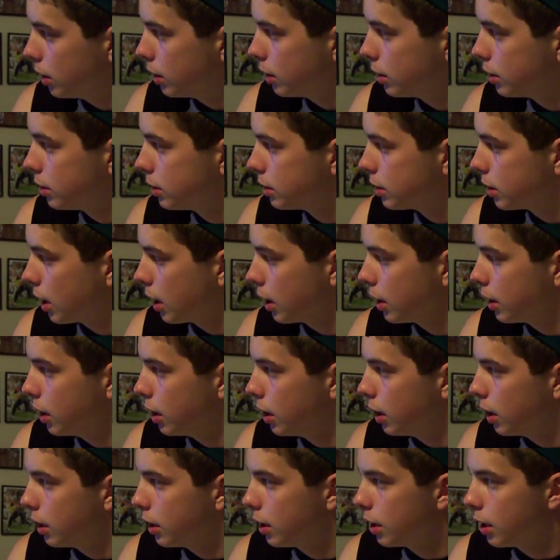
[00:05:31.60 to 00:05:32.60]

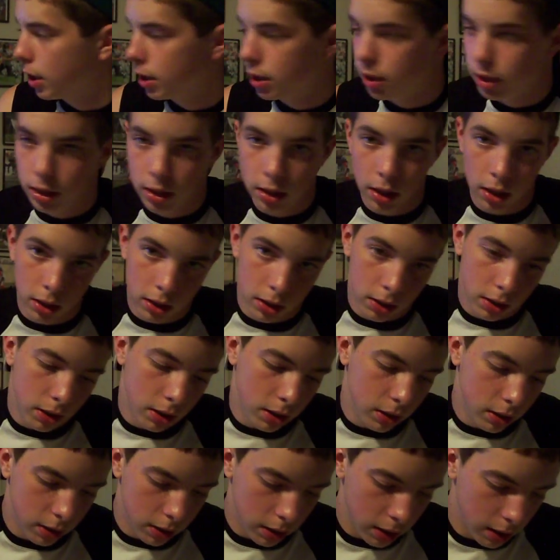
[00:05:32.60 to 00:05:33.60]
sideline. Had to
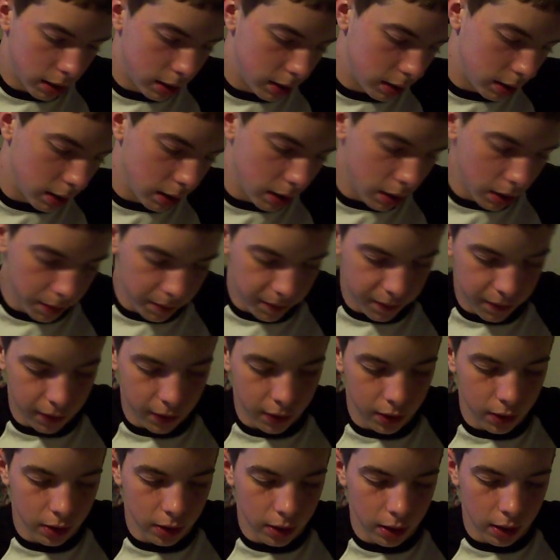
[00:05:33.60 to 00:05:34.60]
cut up
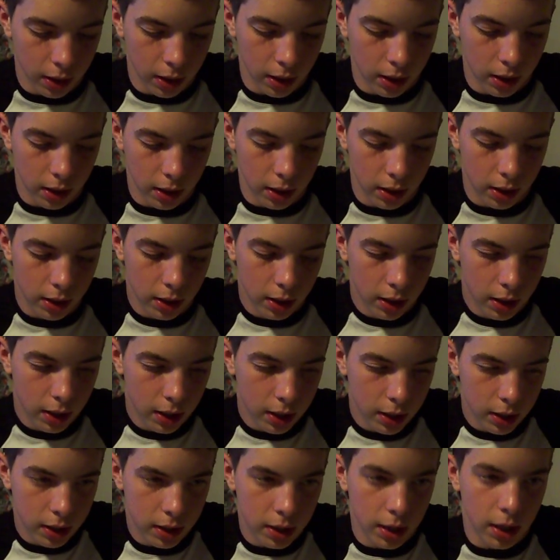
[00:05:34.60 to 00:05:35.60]
field and
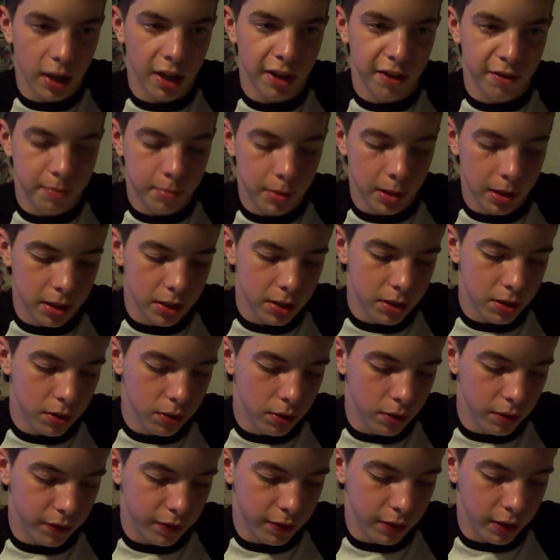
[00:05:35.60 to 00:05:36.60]
dive past 2
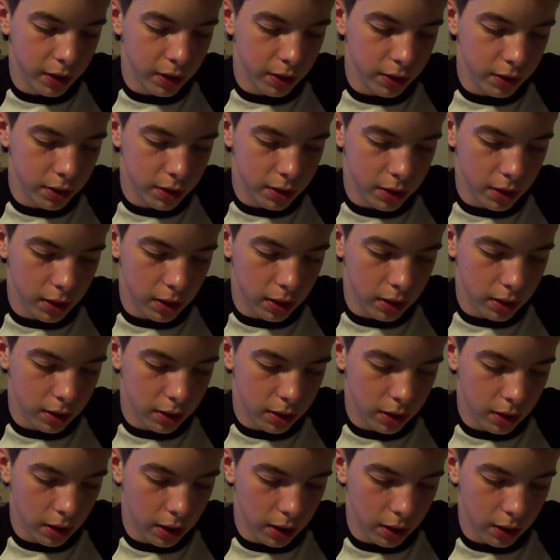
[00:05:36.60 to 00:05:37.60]
defenders, and
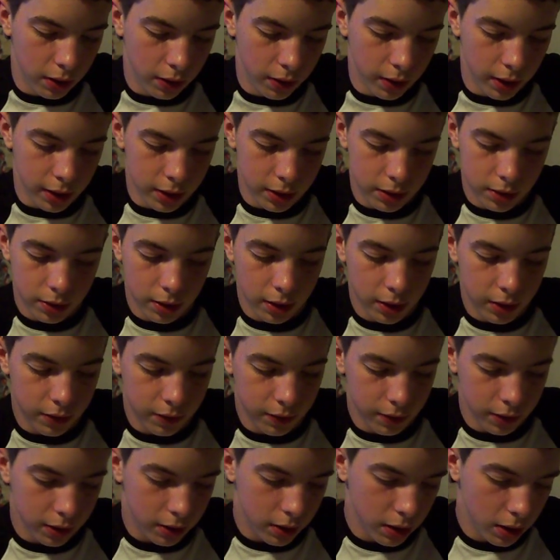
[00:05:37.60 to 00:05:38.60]
he had a great stretch for
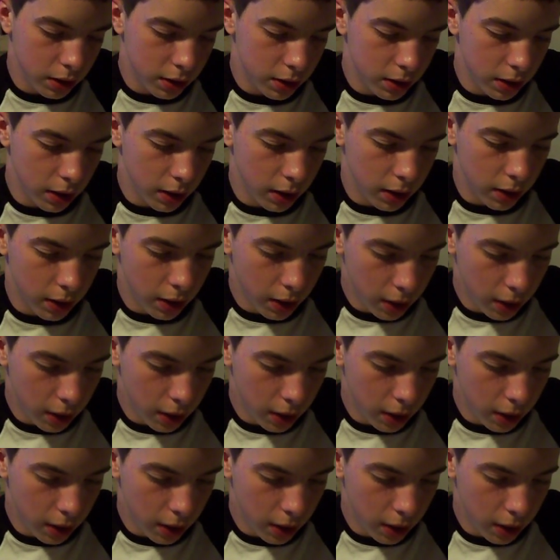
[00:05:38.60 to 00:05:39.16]
the touchdown.